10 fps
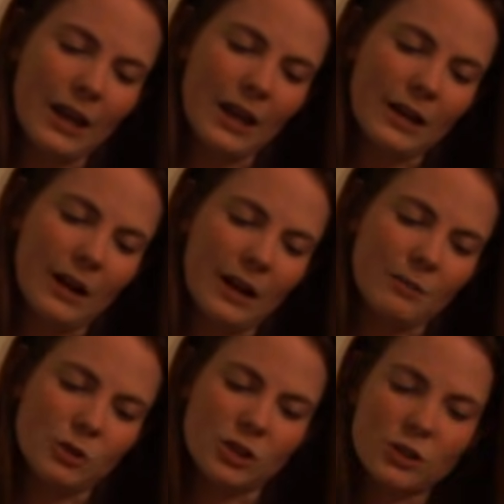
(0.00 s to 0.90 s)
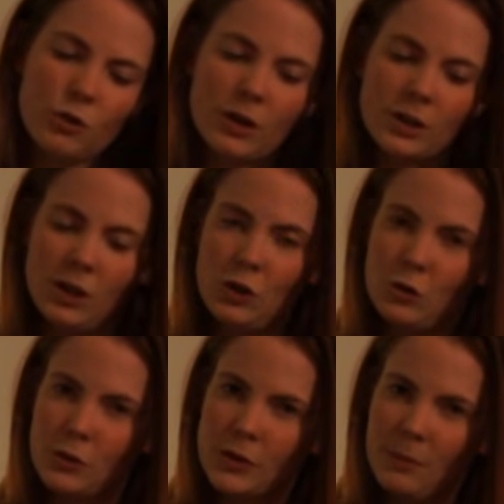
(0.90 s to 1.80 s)
And I'm just going to
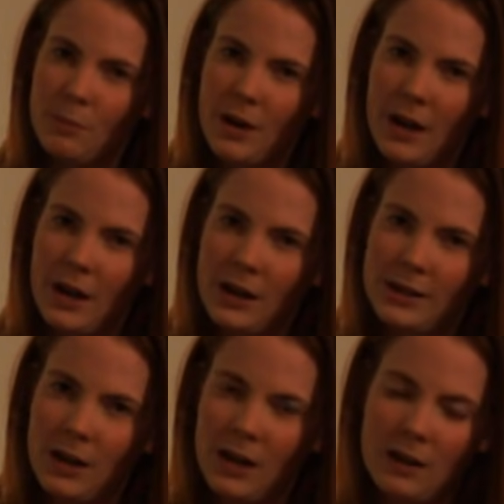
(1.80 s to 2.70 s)
use my